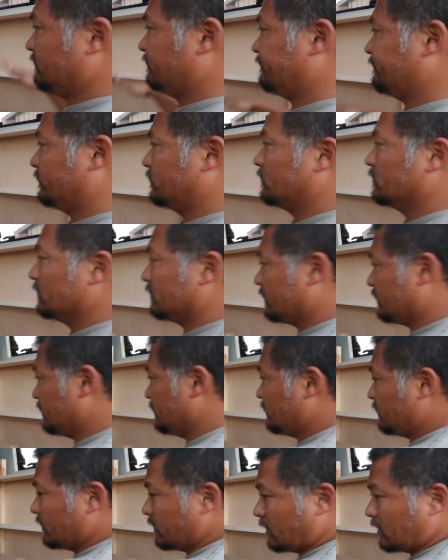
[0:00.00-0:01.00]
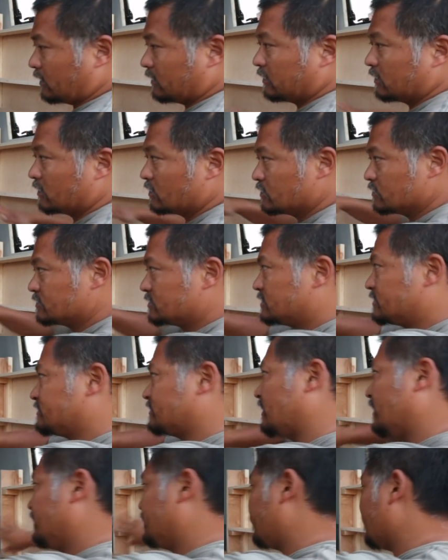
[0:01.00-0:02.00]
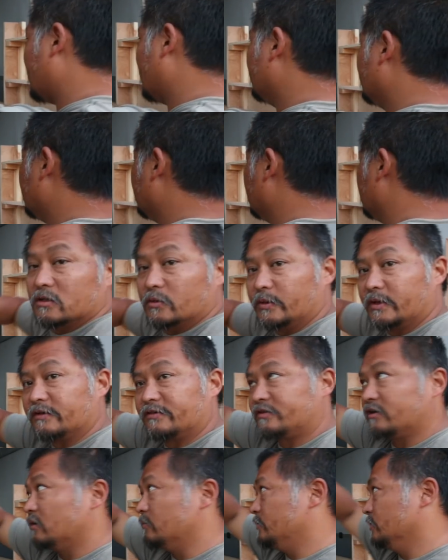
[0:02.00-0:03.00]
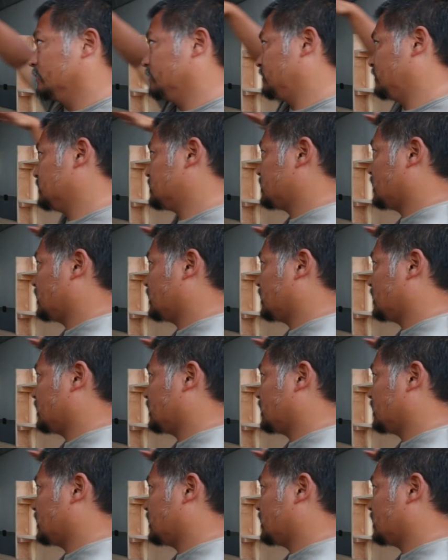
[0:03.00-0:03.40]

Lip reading: a fully enclosed side cabinet. We can start building the